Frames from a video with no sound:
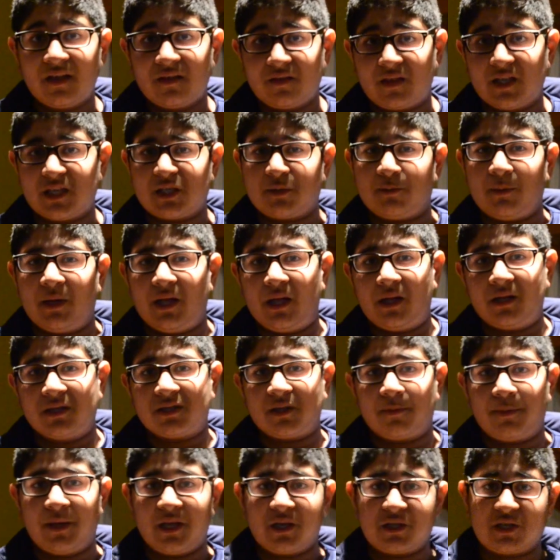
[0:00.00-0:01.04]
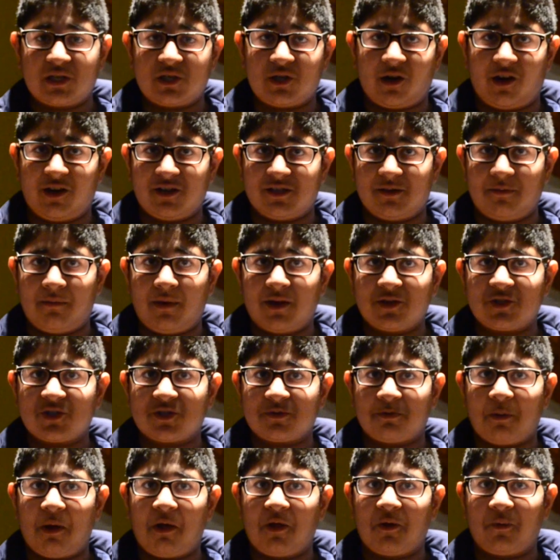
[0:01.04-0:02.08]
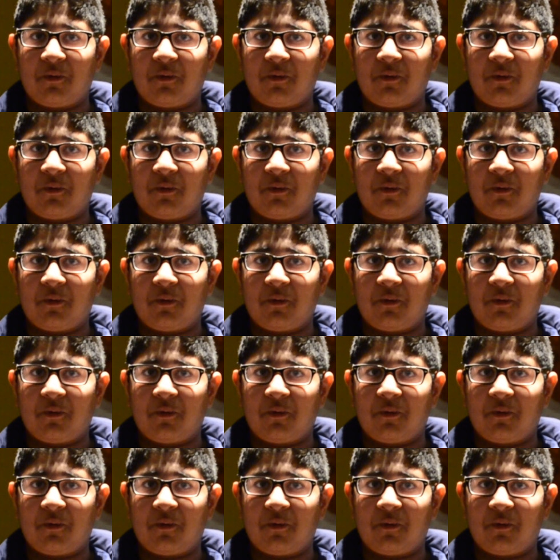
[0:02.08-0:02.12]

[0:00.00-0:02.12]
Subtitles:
this means the bass guitar has a much smaller